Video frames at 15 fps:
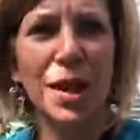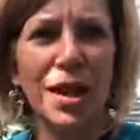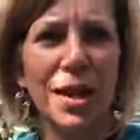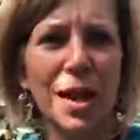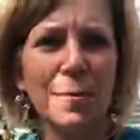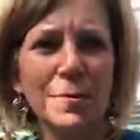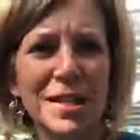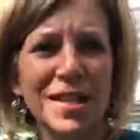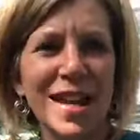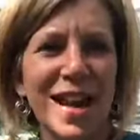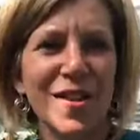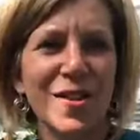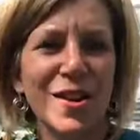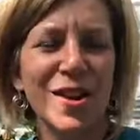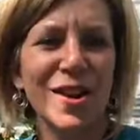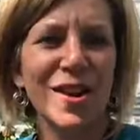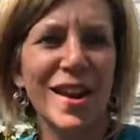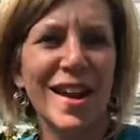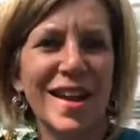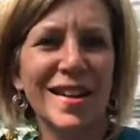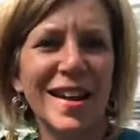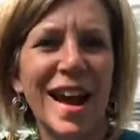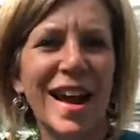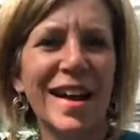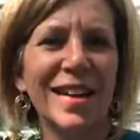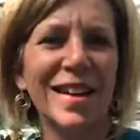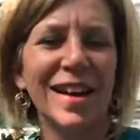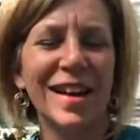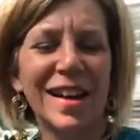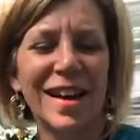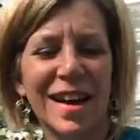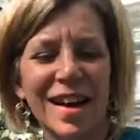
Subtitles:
we come together, and I